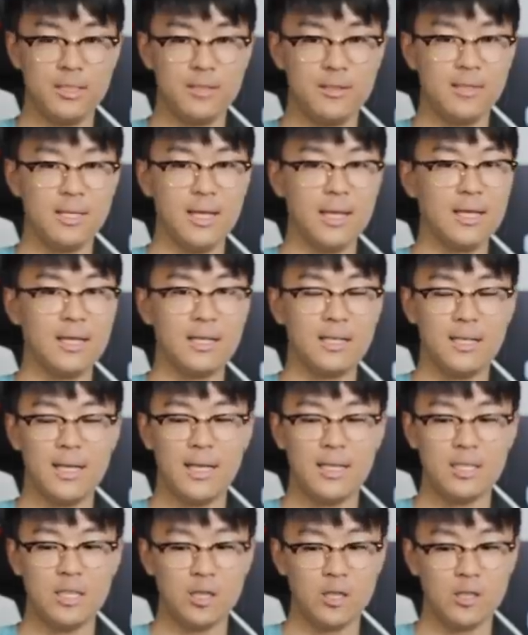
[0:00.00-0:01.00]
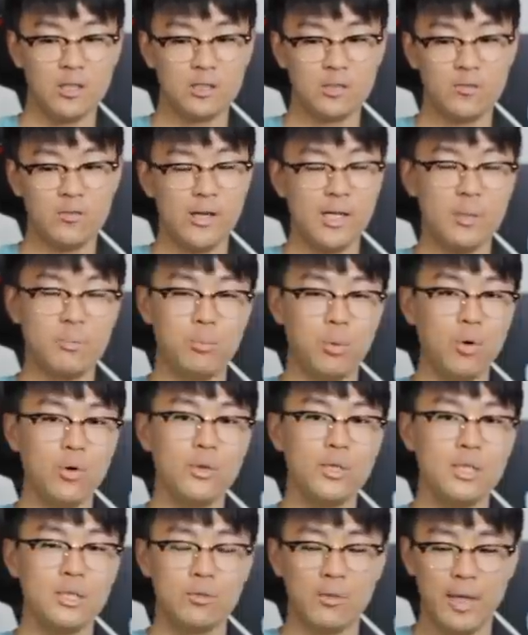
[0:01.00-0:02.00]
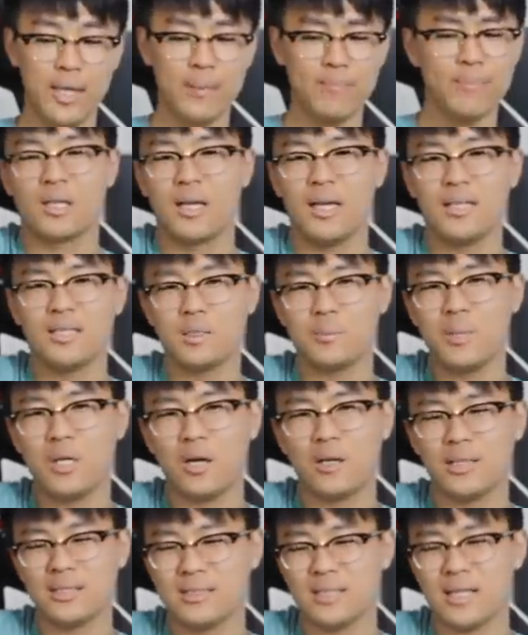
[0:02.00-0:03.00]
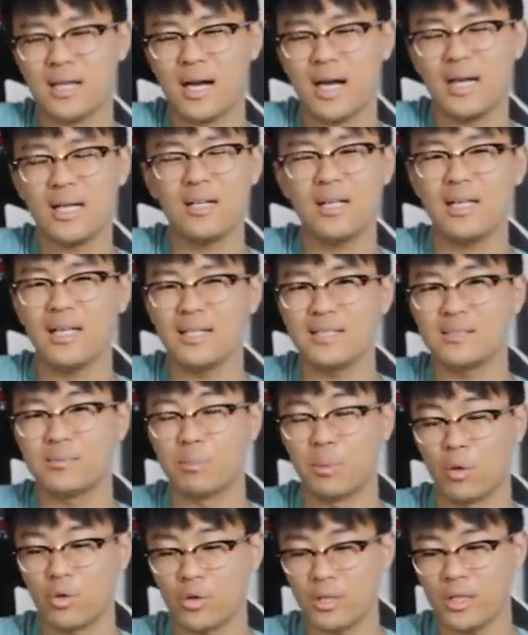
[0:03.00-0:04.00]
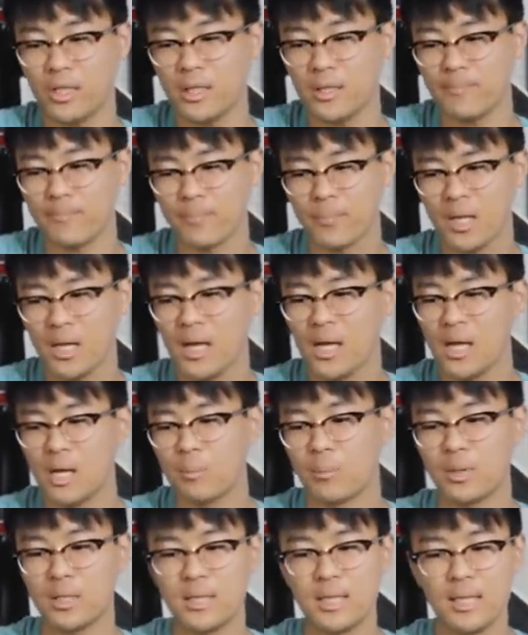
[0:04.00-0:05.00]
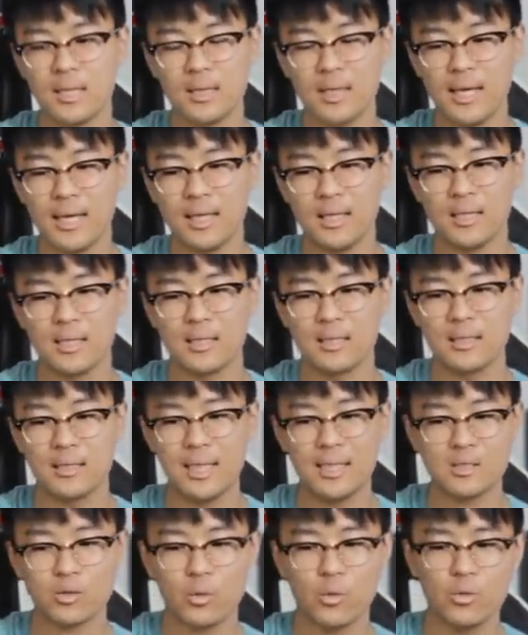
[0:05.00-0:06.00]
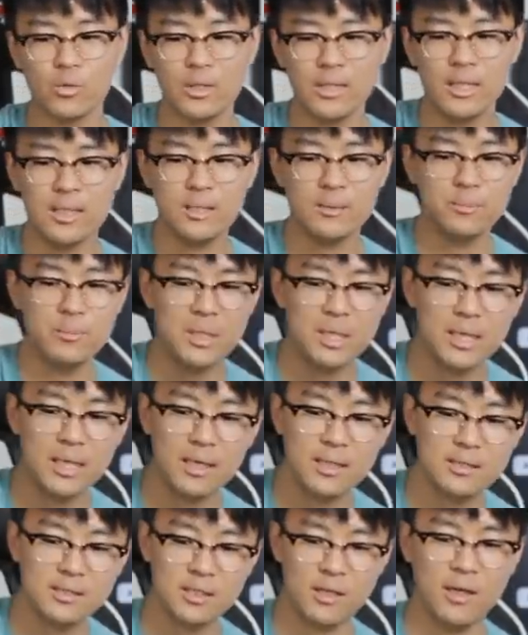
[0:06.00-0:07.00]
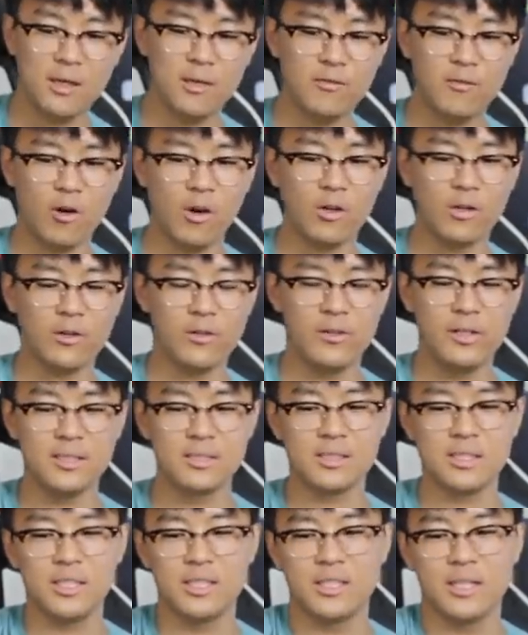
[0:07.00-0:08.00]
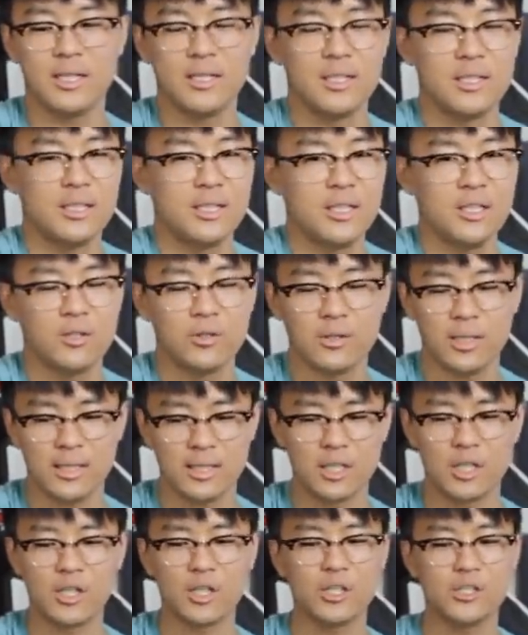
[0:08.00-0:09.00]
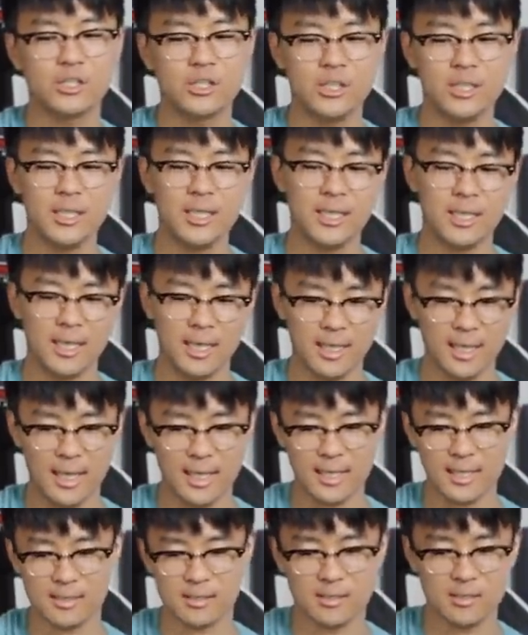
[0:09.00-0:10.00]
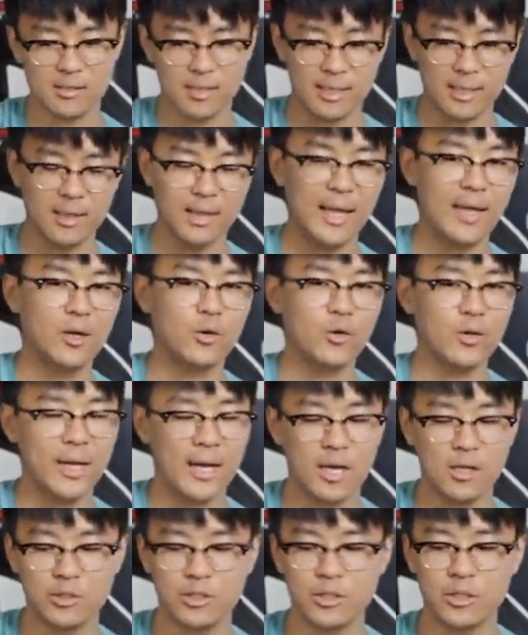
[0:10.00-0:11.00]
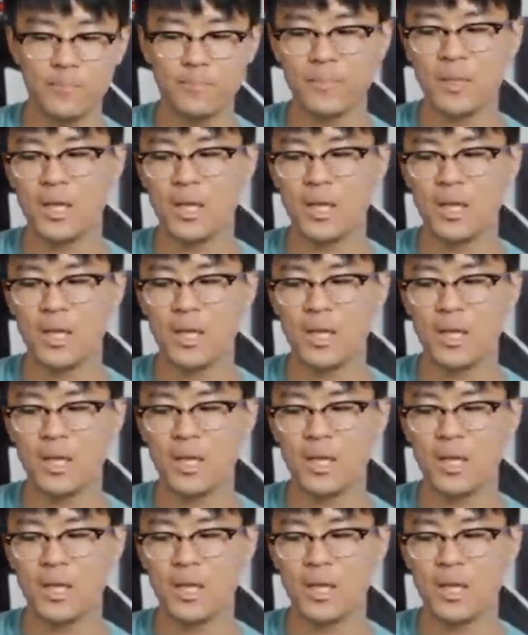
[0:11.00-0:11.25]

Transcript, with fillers: thick and it looks very bulky, right? And to be honest, it kind of is bulky, but then like that's only because of all of this here in the heel, like the cushioning and like, I guess this like lateral counter.